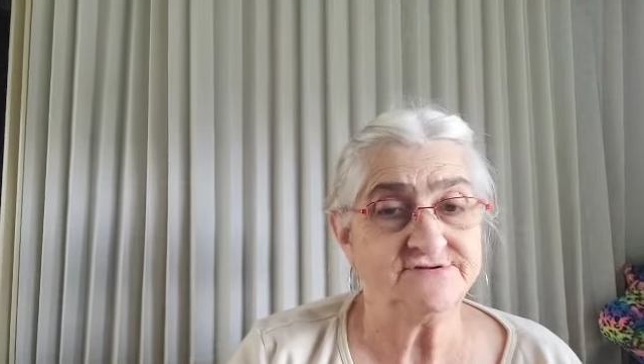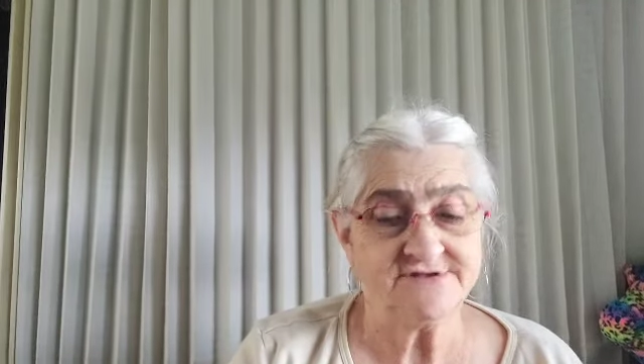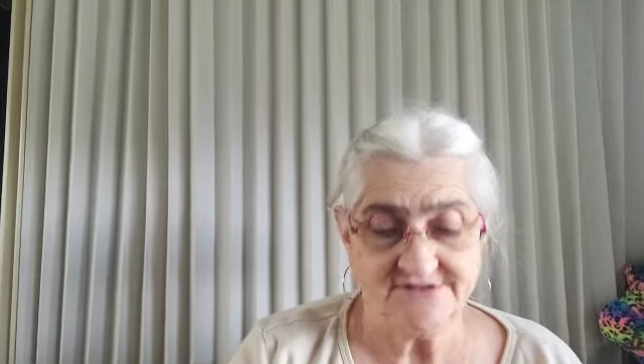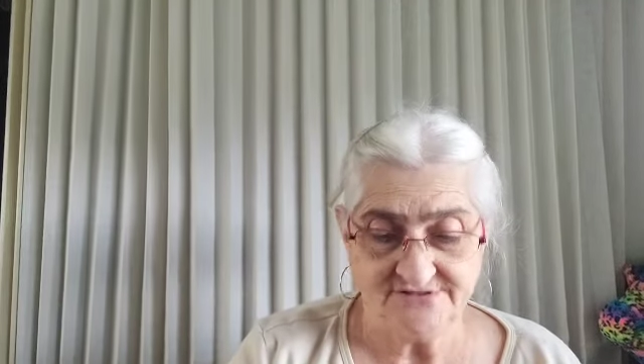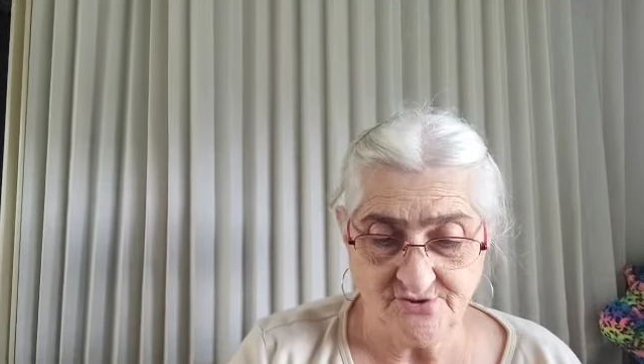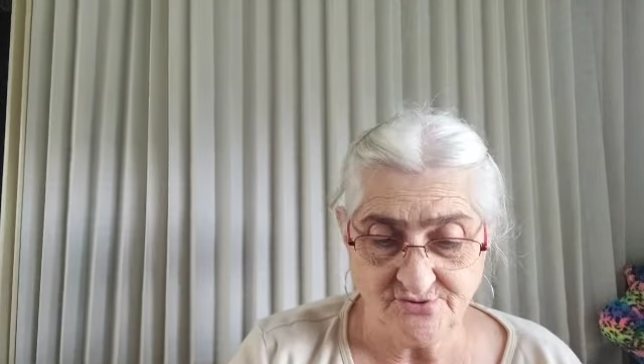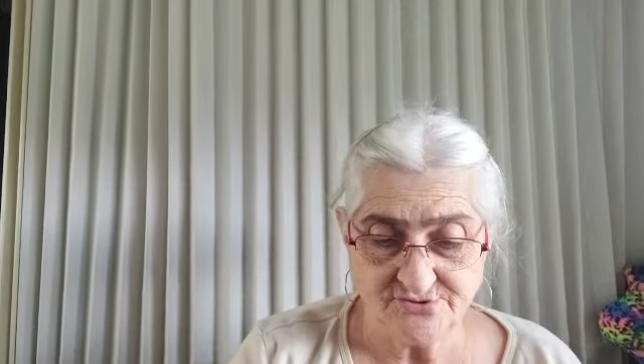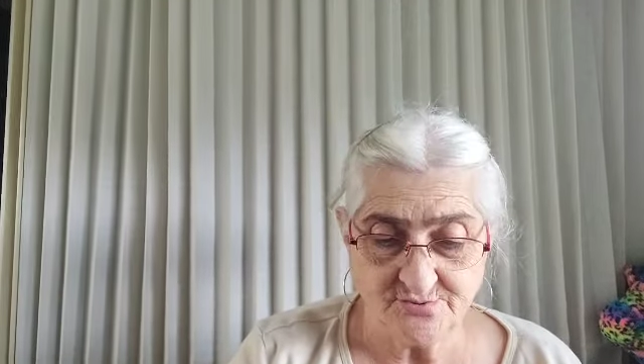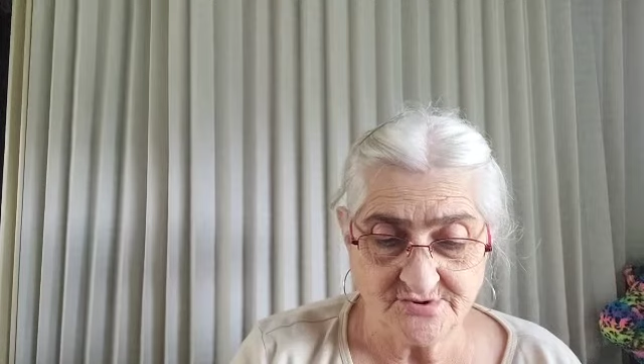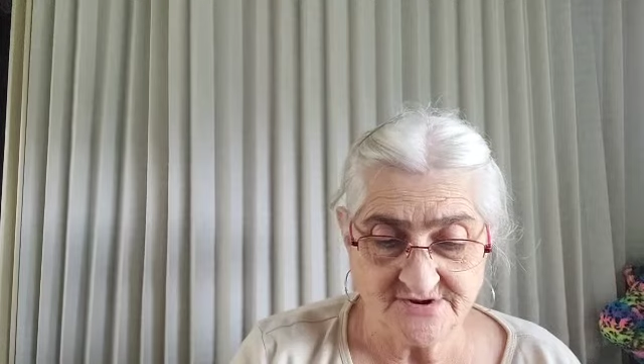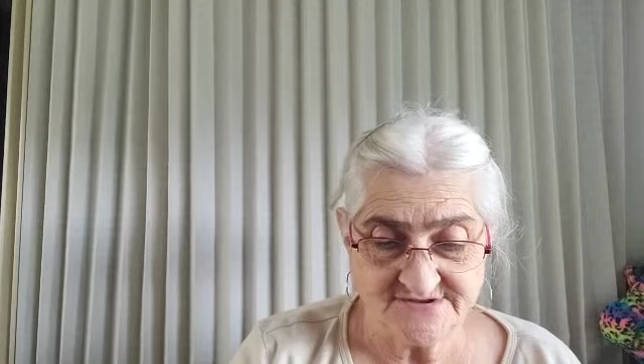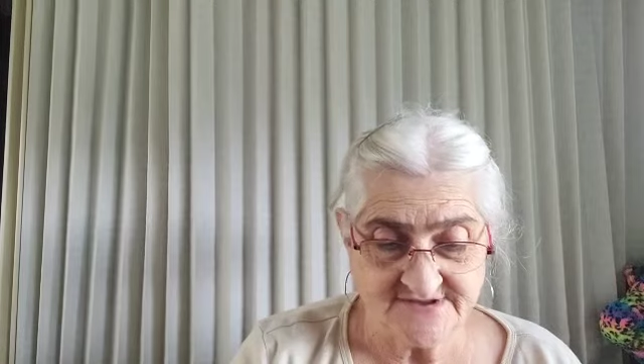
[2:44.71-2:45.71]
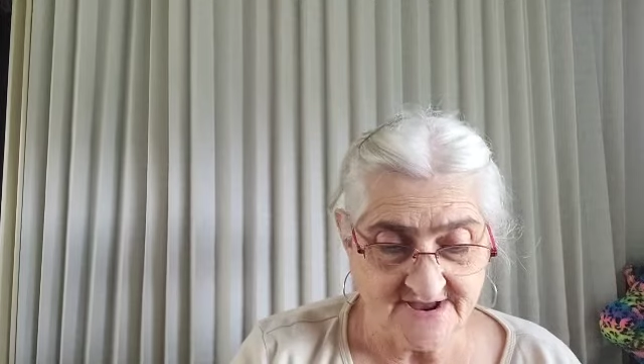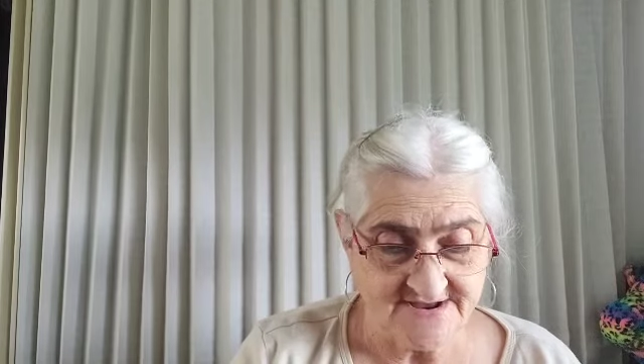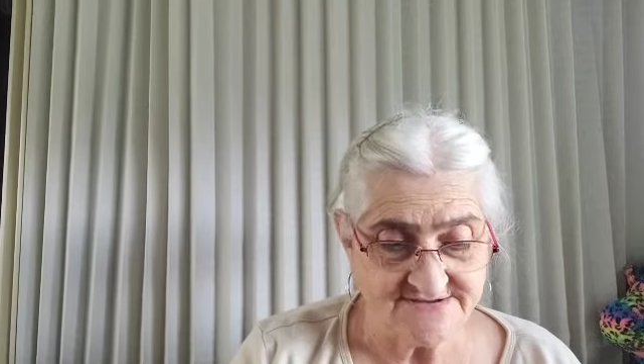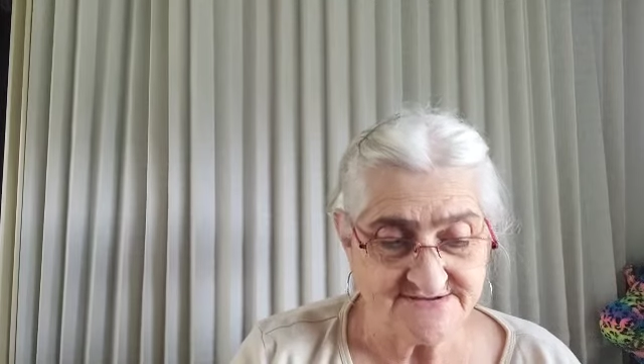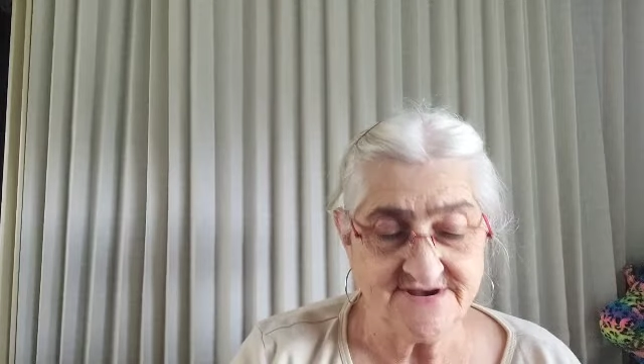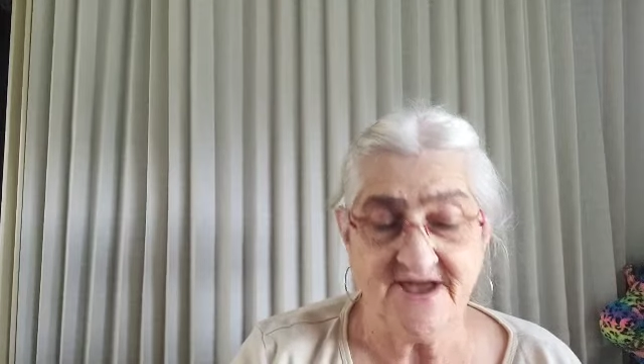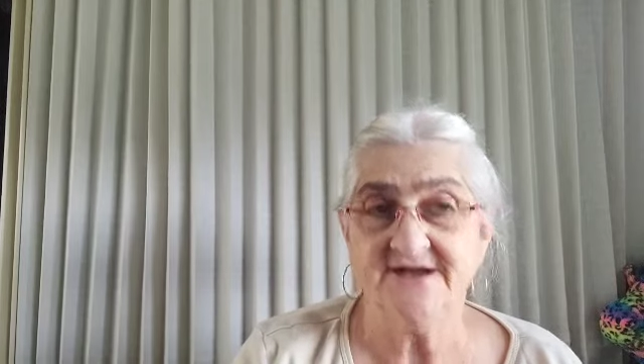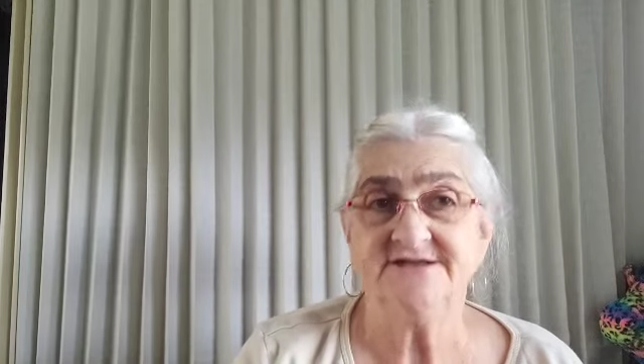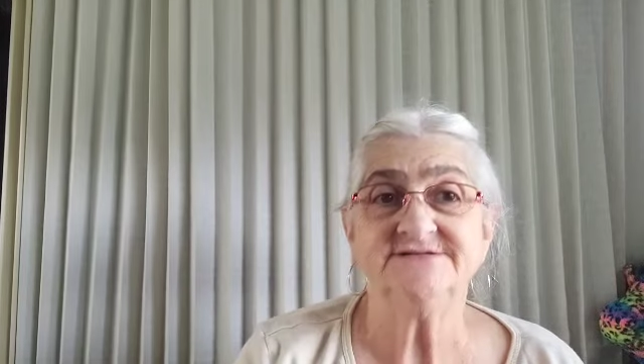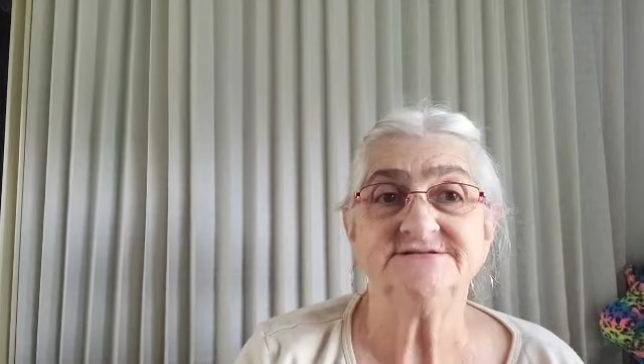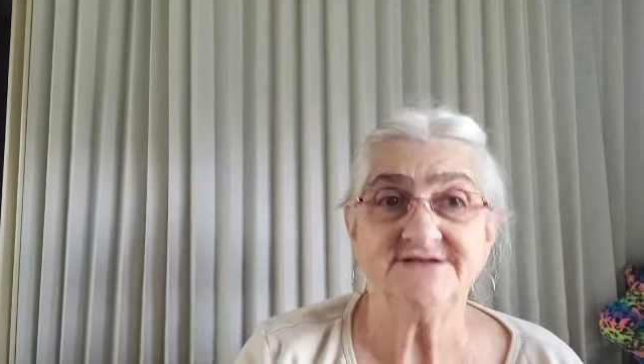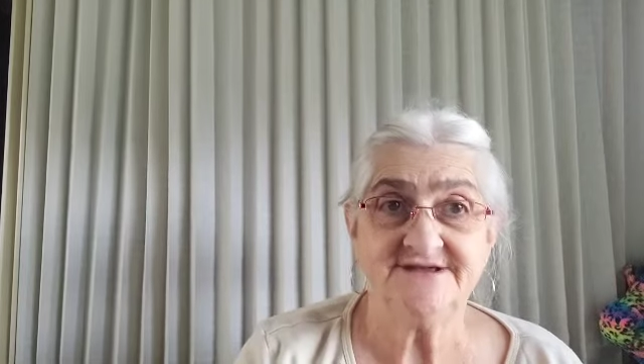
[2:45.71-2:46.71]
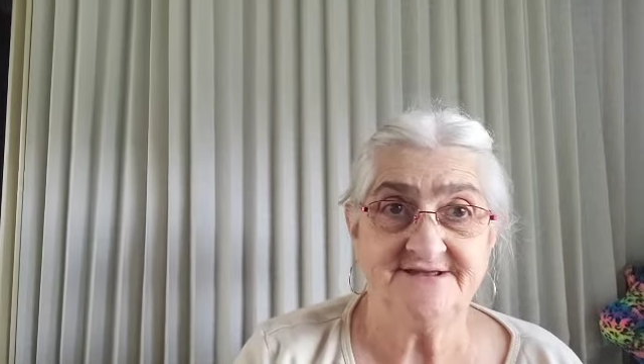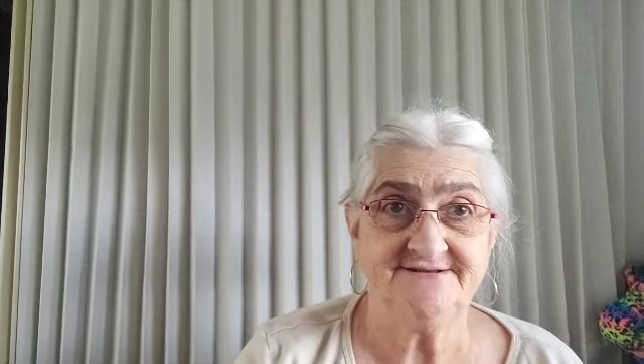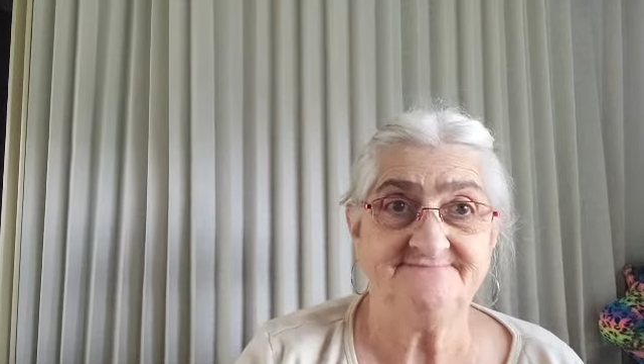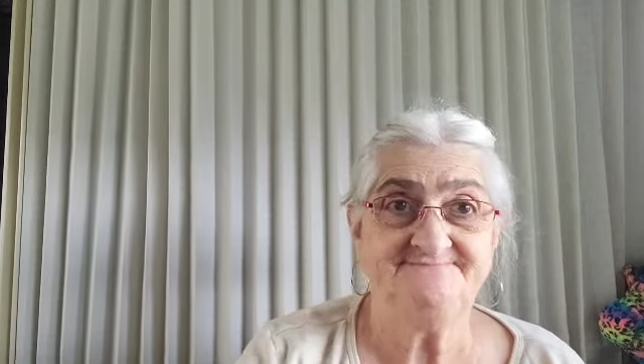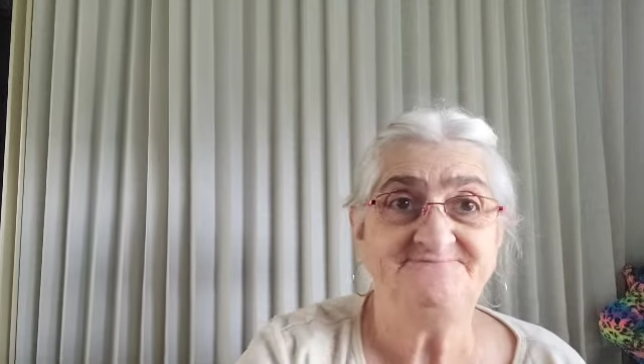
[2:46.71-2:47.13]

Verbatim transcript: and those were a size 910.